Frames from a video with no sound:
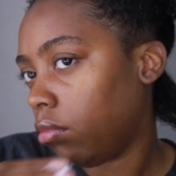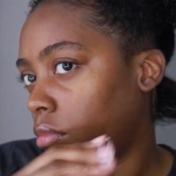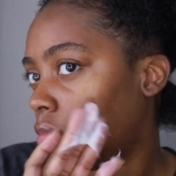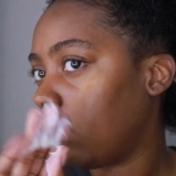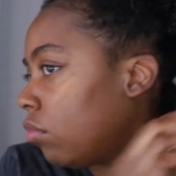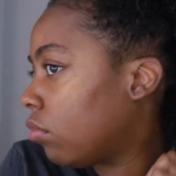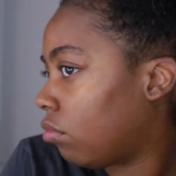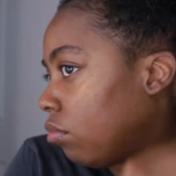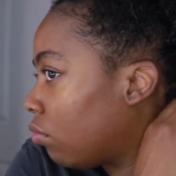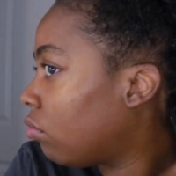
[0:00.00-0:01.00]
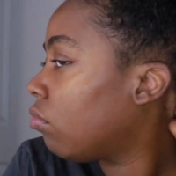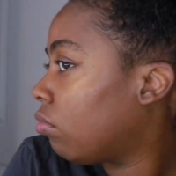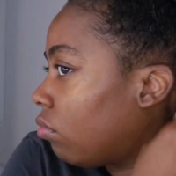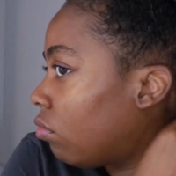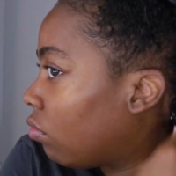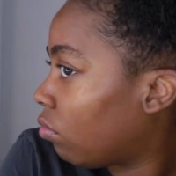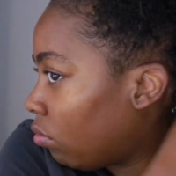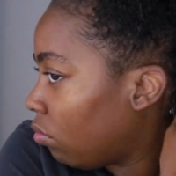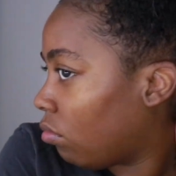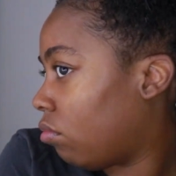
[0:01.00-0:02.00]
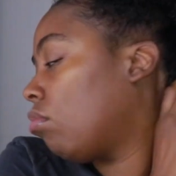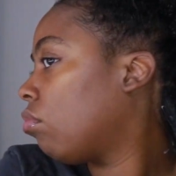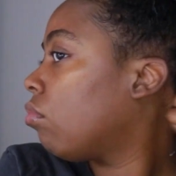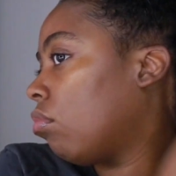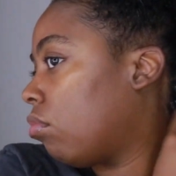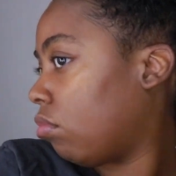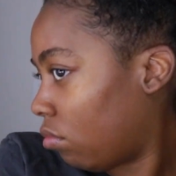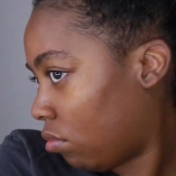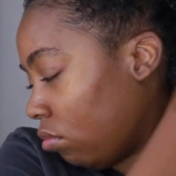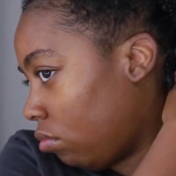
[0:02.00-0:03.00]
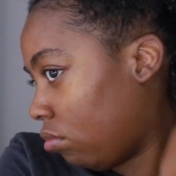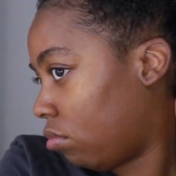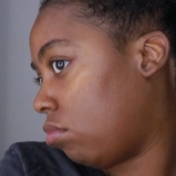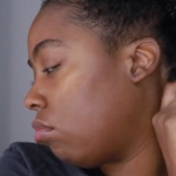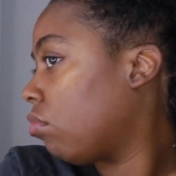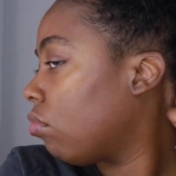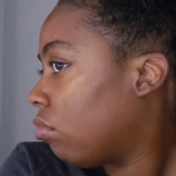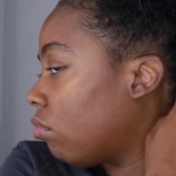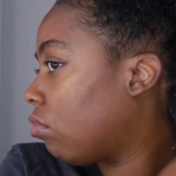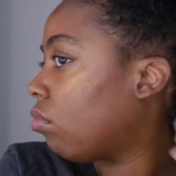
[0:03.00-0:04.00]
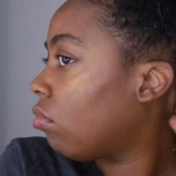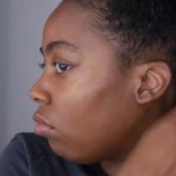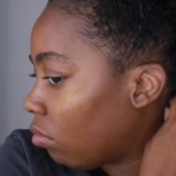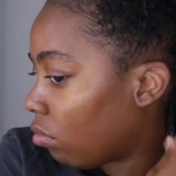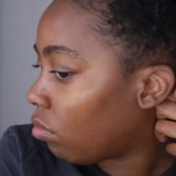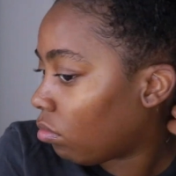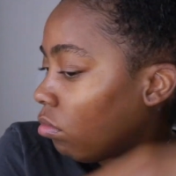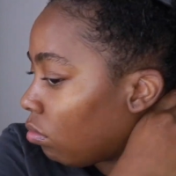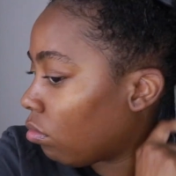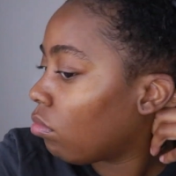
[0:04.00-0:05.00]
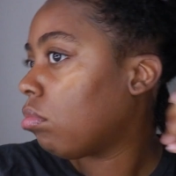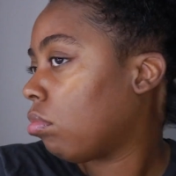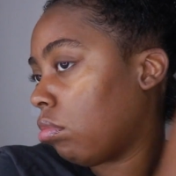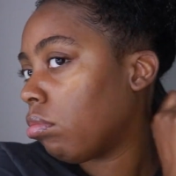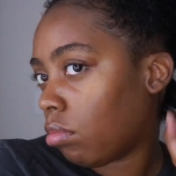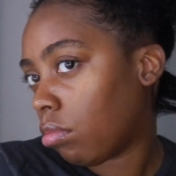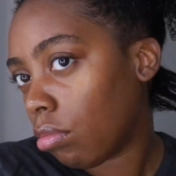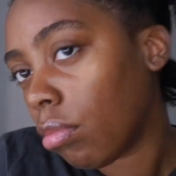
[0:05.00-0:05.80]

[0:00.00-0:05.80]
and then on top I'm just going to apply some Eco Style gel, and I'm going to spread it, like smooth it